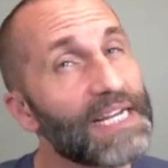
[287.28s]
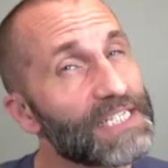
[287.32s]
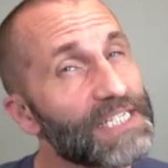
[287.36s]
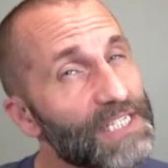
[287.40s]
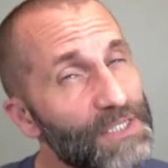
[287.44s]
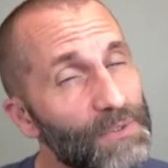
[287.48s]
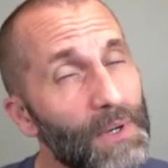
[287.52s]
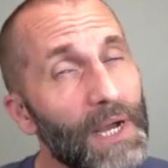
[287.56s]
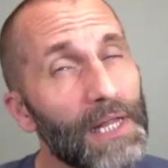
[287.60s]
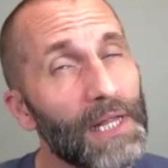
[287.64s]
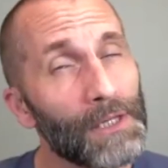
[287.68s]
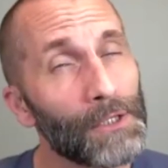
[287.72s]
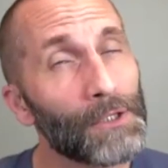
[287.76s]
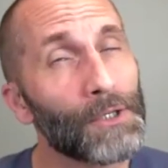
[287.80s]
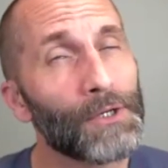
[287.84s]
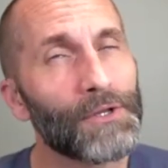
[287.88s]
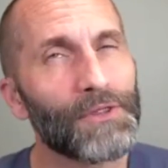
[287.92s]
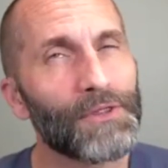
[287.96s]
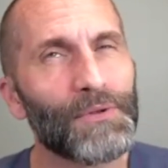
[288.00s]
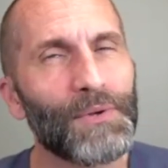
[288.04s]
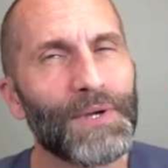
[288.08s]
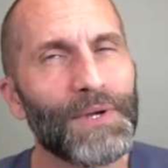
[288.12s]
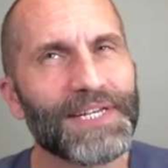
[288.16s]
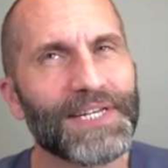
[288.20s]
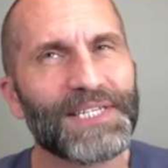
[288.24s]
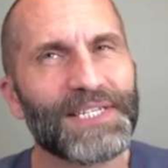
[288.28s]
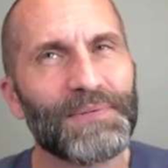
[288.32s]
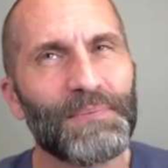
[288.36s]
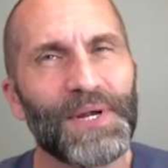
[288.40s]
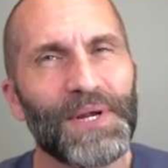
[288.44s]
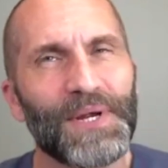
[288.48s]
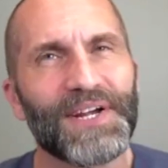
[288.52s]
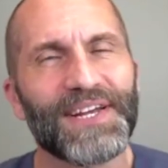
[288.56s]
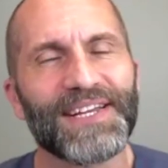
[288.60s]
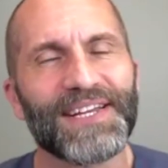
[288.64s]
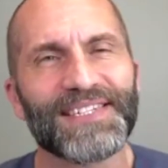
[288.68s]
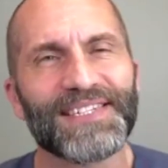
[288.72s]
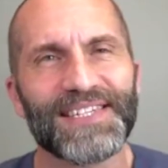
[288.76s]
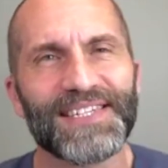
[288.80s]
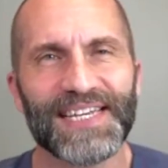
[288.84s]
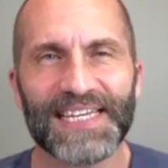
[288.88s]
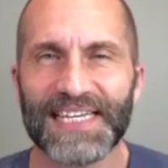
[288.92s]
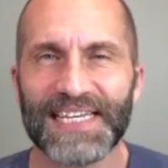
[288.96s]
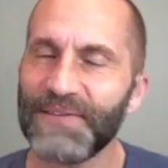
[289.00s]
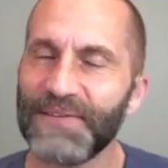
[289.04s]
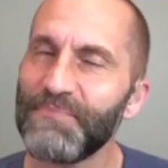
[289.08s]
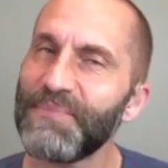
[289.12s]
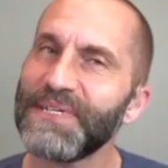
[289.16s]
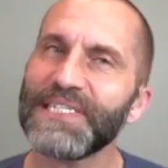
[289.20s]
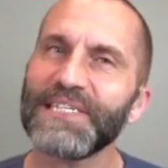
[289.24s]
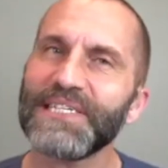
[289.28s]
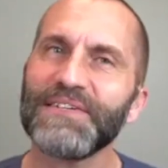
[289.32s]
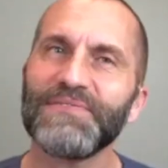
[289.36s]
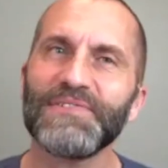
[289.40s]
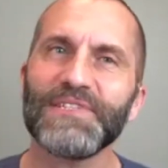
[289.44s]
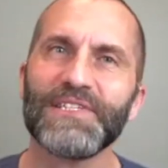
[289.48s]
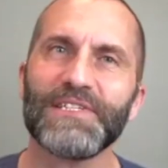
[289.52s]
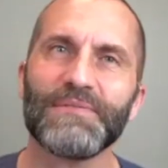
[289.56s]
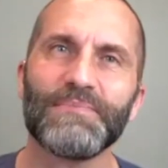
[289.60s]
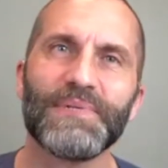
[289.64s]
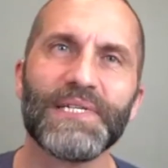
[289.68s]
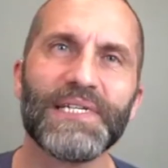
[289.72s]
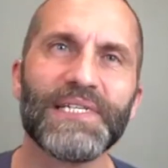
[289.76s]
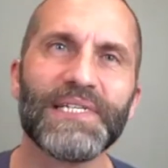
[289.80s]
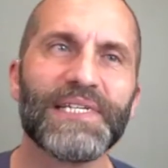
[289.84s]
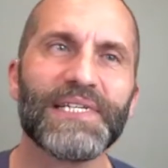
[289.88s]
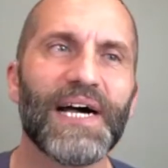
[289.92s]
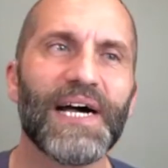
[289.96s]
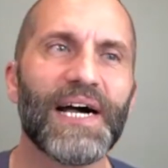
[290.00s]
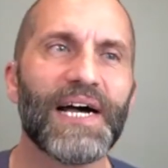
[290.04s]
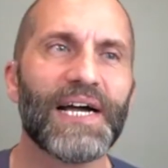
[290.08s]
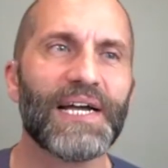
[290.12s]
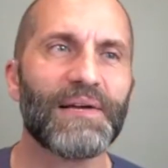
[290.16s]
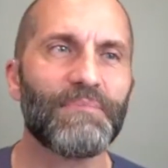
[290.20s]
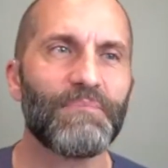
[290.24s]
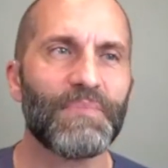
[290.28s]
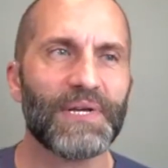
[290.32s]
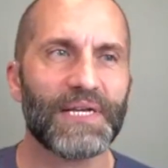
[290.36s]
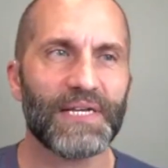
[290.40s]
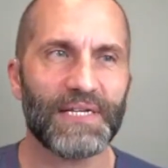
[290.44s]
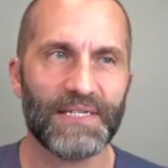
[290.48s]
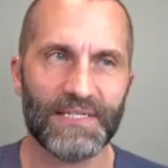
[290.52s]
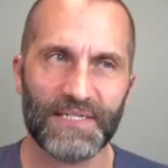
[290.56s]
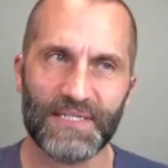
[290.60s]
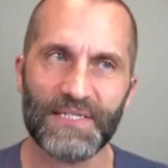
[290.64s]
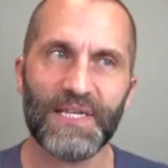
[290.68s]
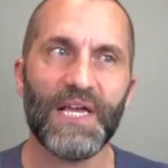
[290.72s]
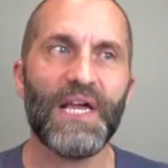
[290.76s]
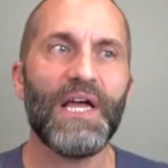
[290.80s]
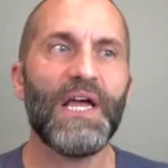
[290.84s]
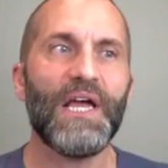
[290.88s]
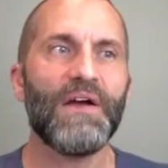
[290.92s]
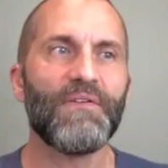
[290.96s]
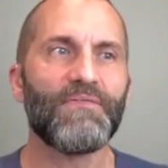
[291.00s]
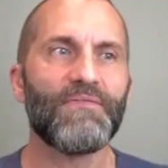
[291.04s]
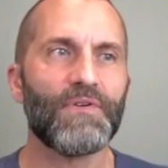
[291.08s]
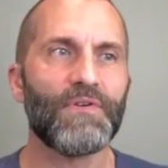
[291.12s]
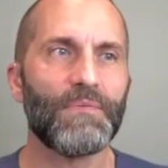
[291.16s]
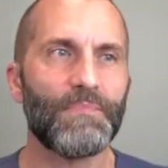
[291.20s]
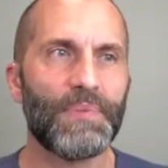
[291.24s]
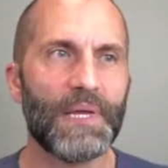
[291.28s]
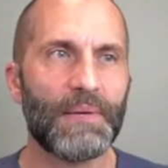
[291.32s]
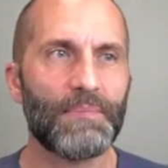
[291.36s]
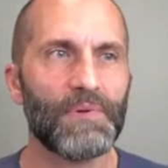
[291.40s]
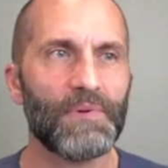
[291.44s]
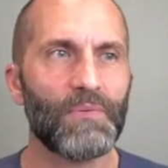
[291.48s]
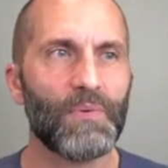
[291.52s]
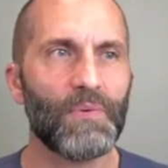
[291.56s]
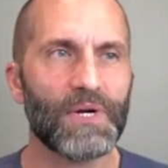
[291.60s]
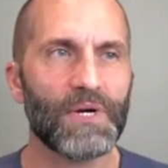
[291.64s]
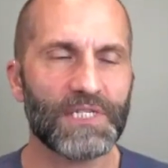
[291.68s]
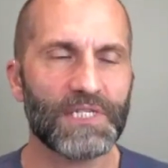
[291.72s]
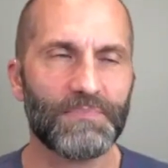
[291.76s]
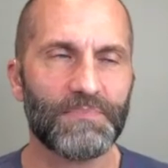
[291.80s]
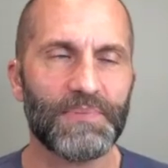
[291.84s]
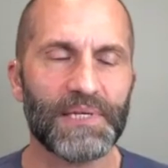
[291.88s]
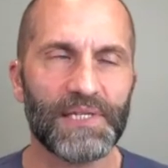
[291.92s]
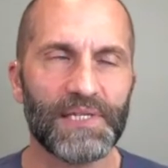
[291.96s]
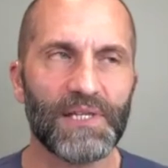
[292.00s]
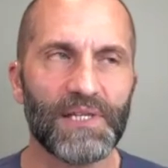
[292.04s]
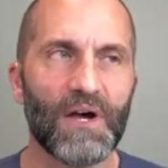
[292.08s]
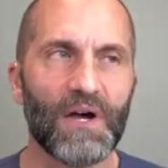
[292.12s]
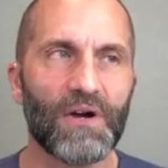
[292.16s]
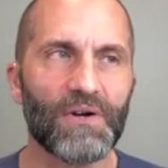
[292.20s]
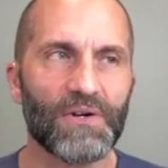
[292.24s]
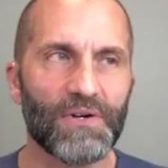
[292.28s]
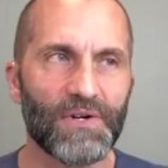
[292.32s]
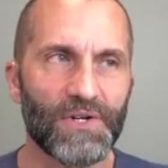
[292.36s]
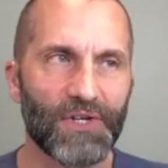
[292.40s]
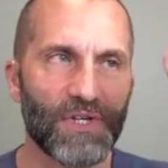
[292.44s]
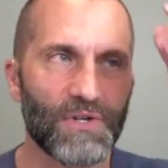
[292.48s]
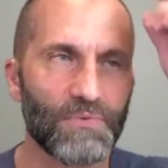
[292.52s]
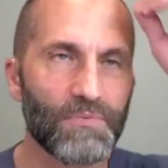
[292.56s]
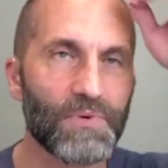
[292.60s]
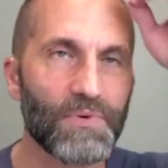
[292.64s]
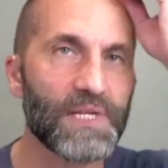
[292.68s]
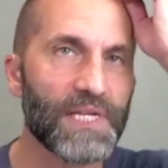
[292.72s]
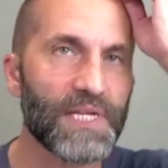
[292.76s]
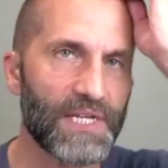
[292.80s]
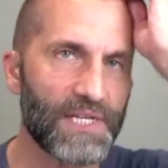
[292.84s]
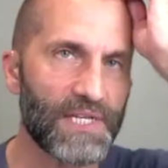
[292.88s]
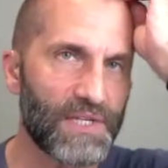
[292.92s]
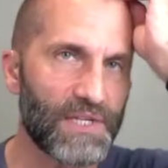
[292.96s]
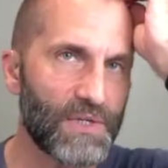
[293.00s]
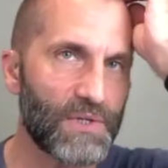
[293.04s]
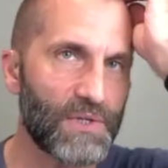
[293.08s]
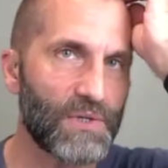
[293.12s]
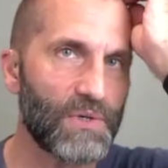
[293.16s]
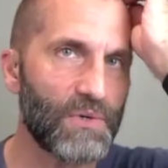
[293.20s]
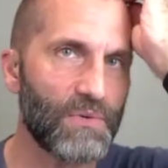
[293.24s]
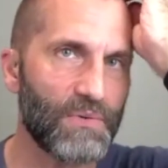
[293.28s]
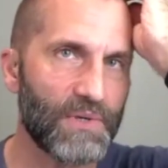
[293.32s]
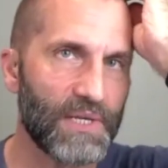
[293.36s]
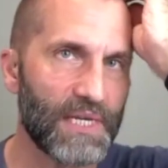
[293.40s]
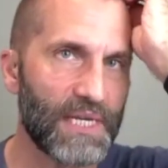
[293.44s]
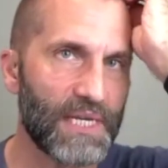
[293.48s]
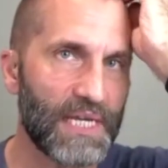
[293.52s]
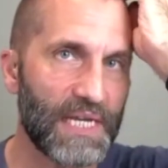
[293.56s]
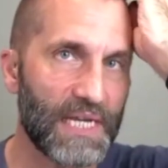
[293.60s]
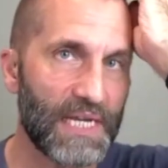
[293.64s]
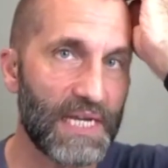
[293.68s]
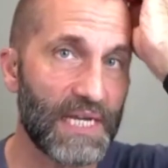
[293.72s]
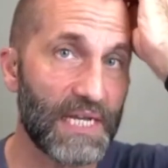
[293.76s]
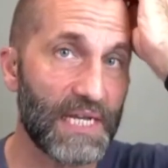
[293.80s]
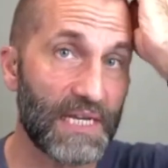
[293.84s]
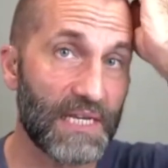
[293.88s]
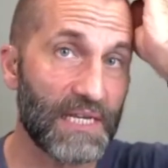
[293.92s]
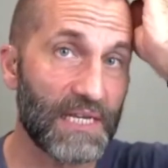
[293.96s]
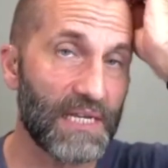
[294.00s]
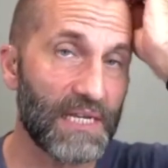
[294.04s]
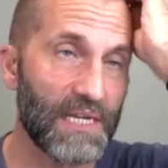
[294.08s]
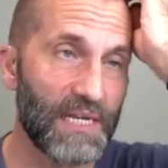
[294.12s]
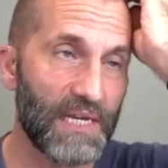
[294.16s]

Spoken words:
I learned through experience, give myself a little bit of time, because for people where it's been longer, you really do need,